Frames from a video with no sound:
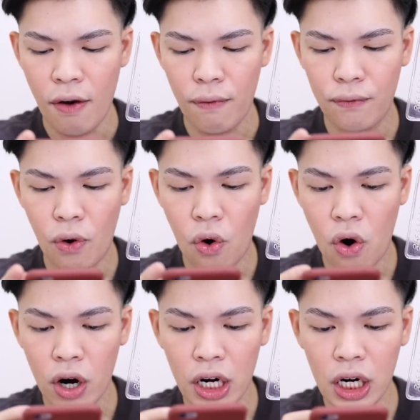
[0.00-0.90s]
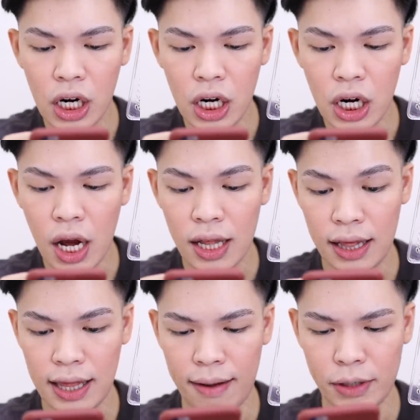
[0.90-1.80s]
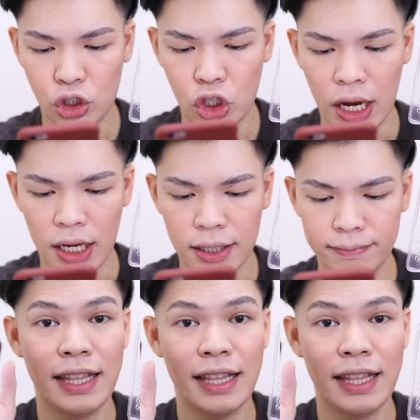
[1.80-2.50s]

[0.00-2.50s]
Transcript: for, let me check.